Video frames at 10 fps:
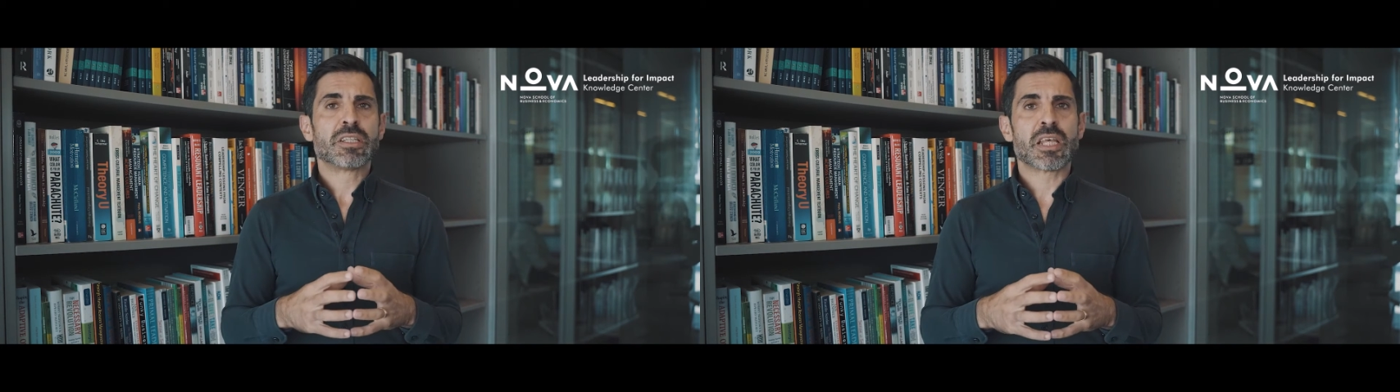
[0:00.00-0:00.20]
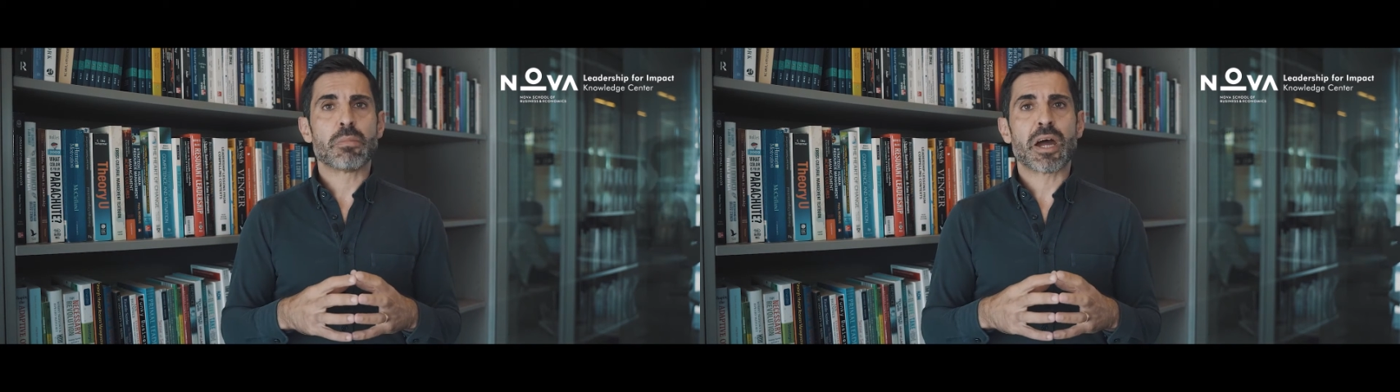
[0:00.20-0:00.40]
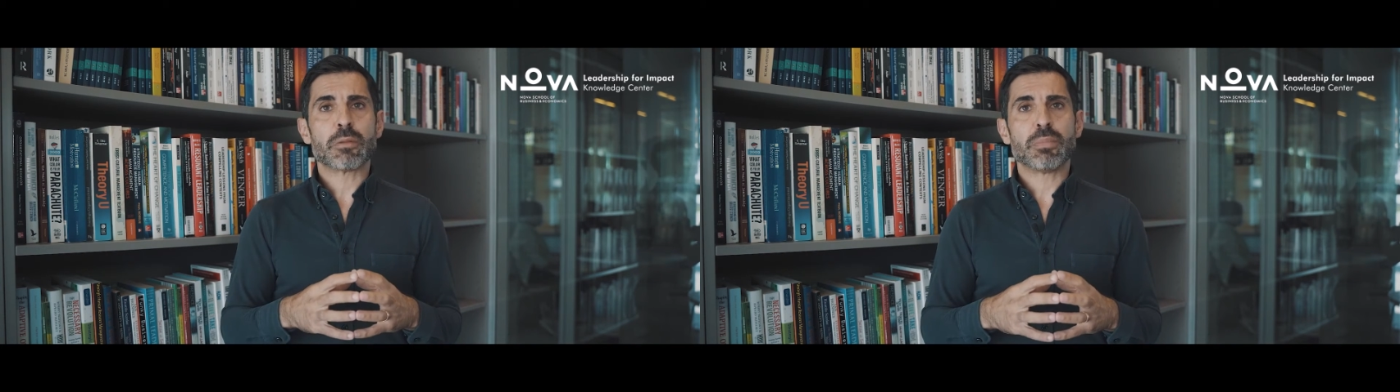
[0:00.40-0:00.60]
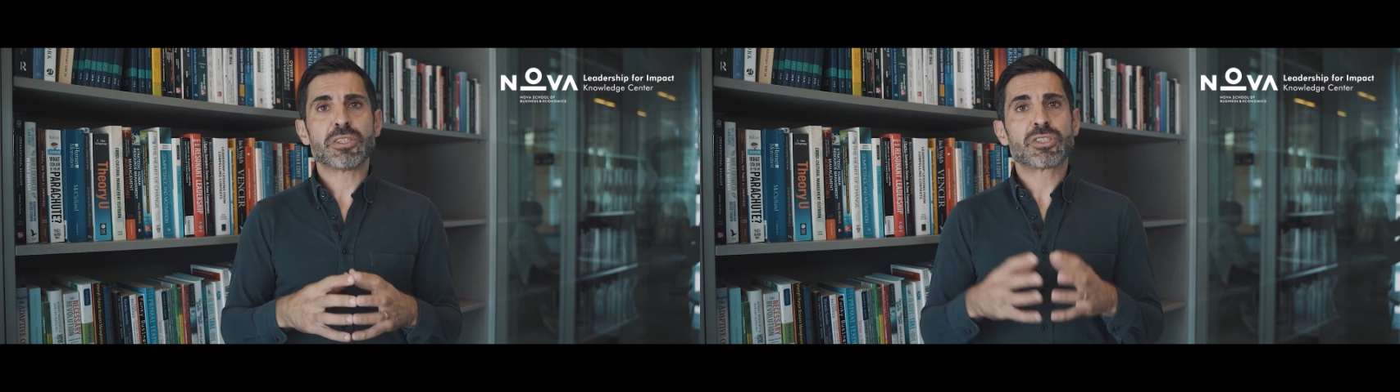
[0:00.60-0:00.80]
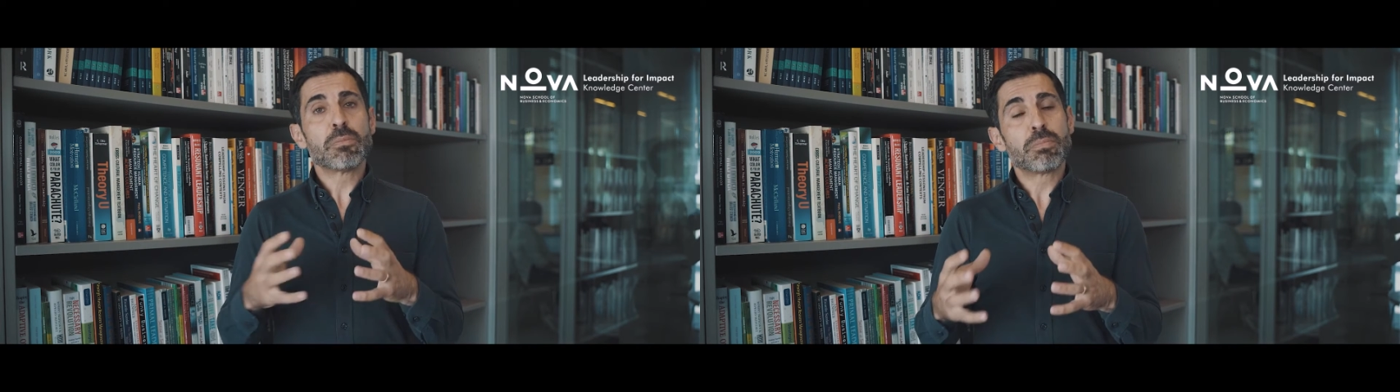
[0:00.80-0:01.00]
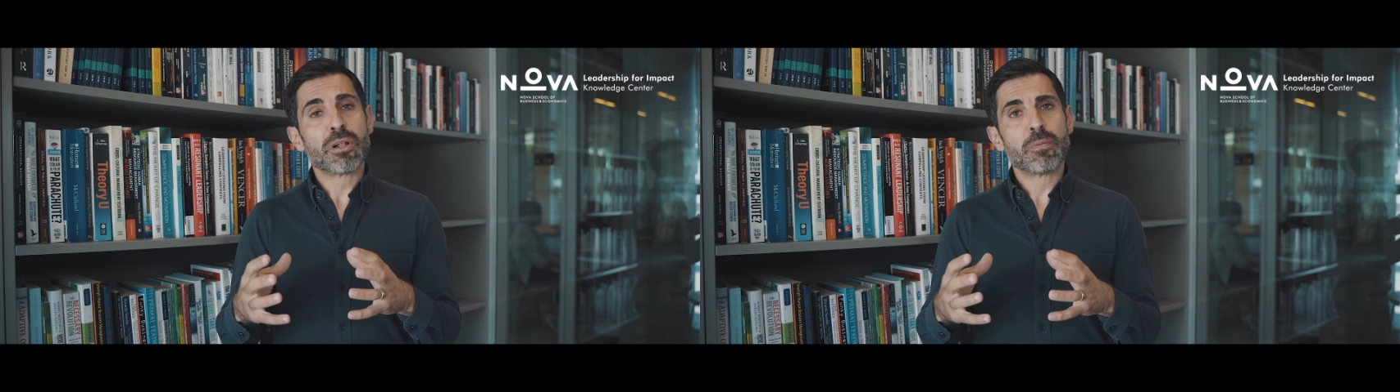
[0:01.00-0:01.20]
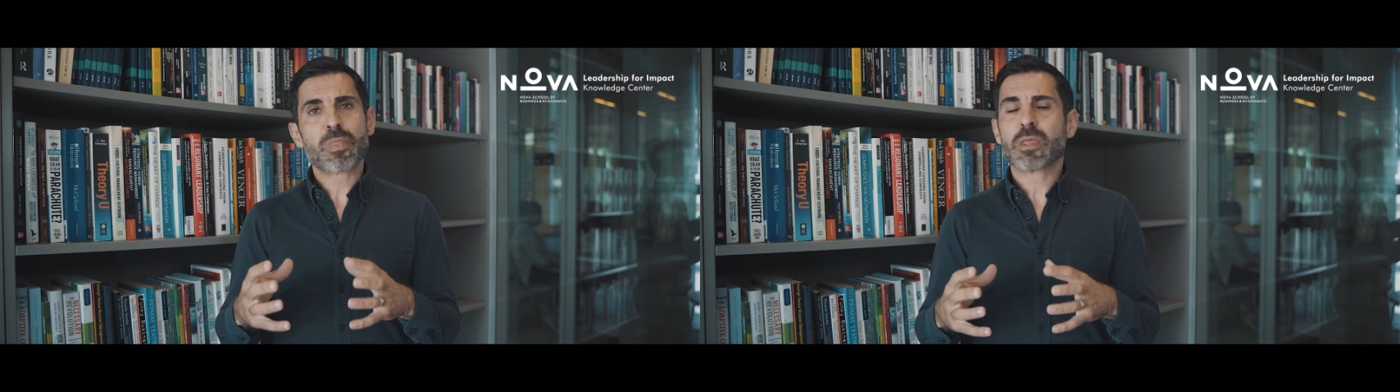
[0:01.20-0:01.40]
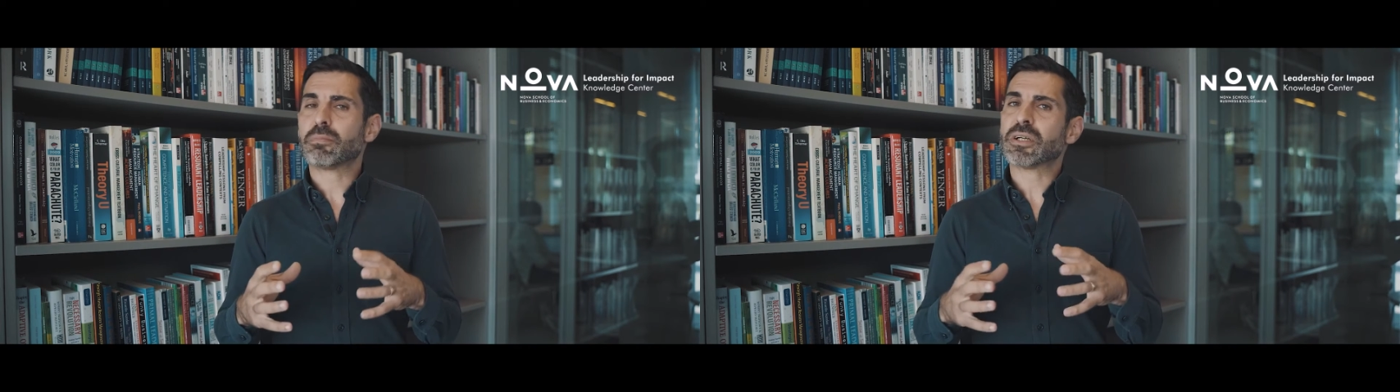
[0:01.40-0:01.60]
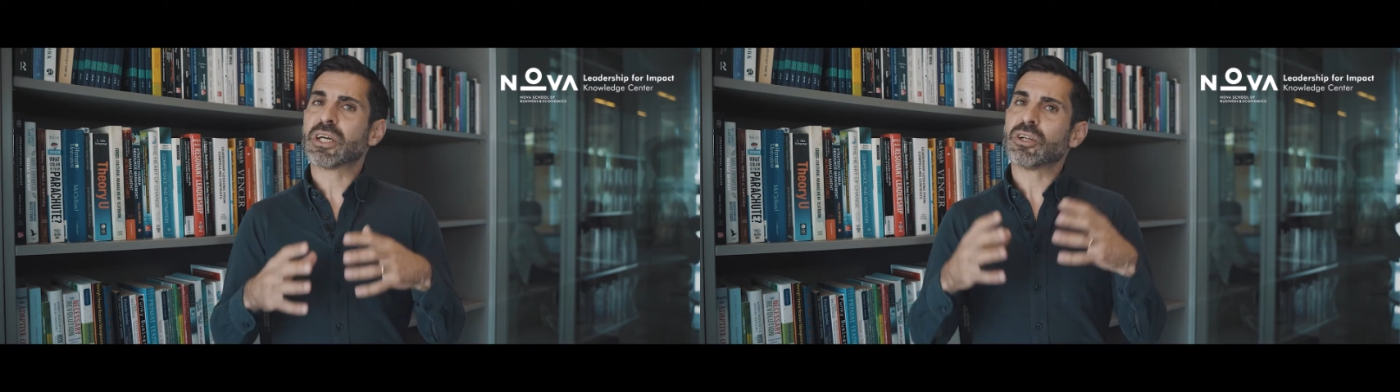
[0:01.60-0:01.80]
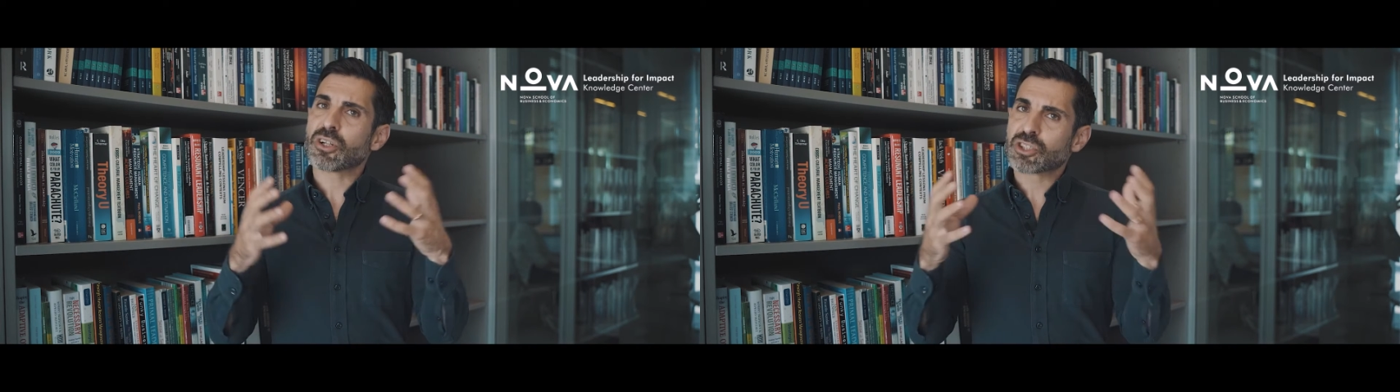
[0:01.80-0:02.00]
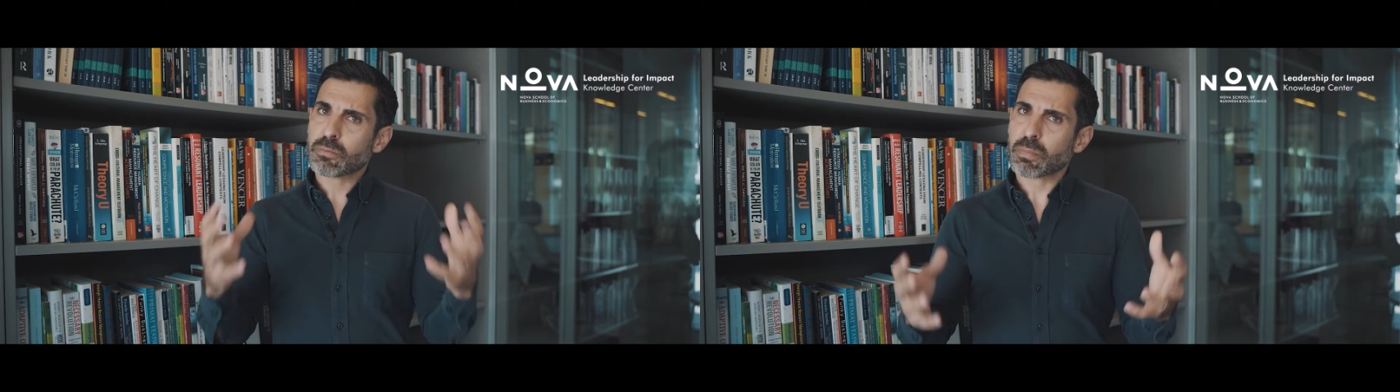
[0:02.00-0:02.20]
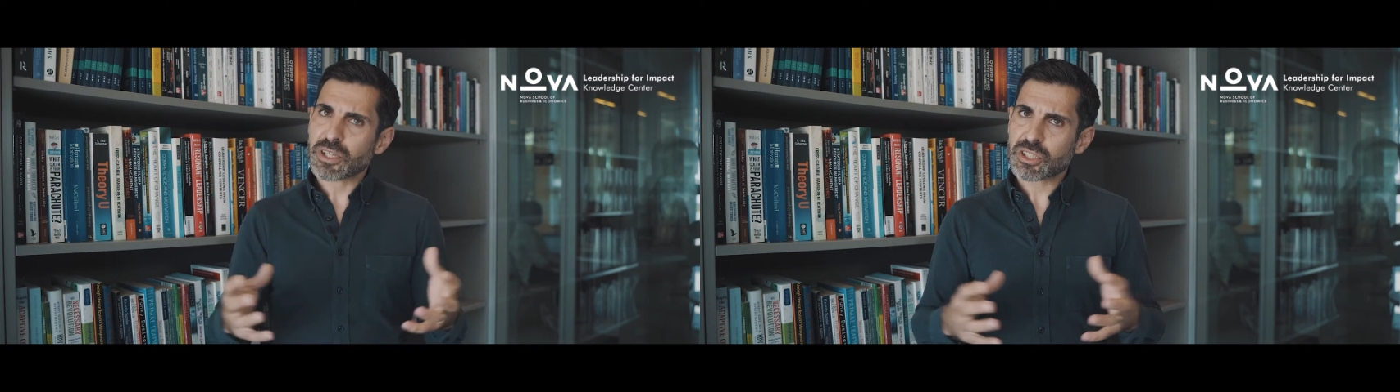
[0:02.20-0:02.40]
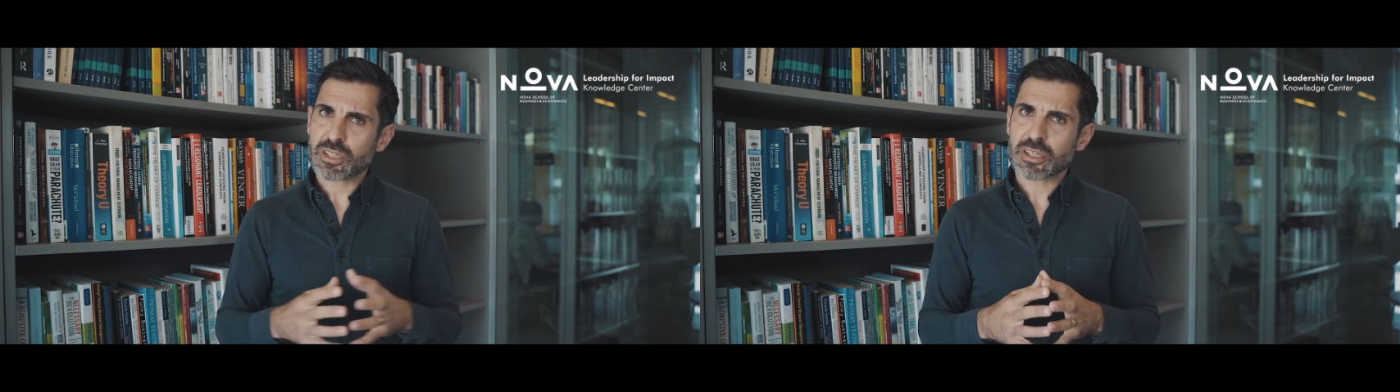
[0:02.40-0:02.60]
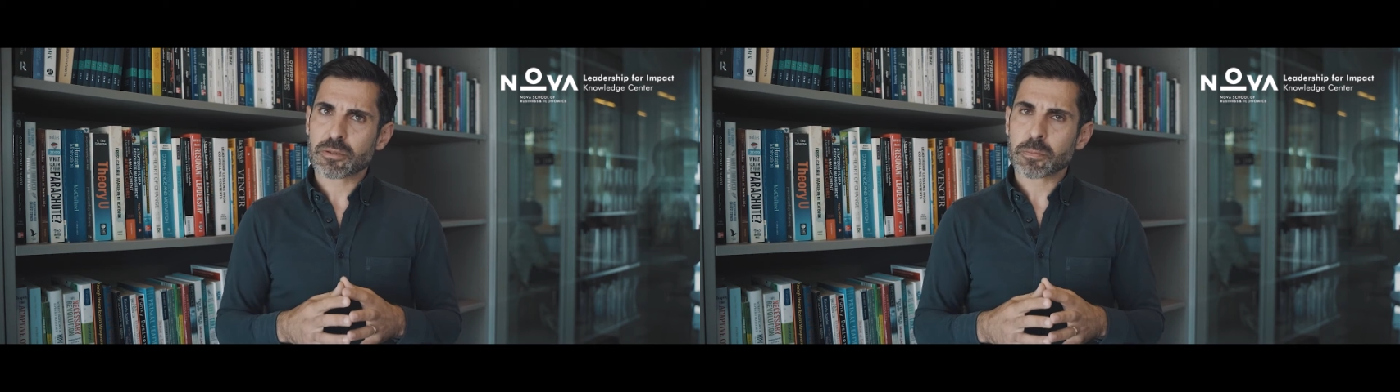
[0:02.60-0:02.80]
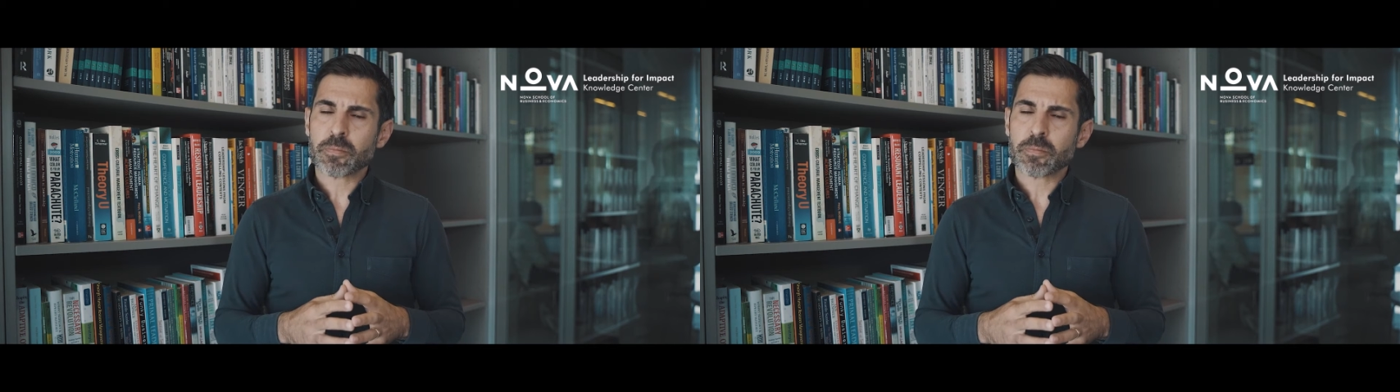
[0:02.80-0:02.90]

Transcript: They might be simple, but they're not simplistic.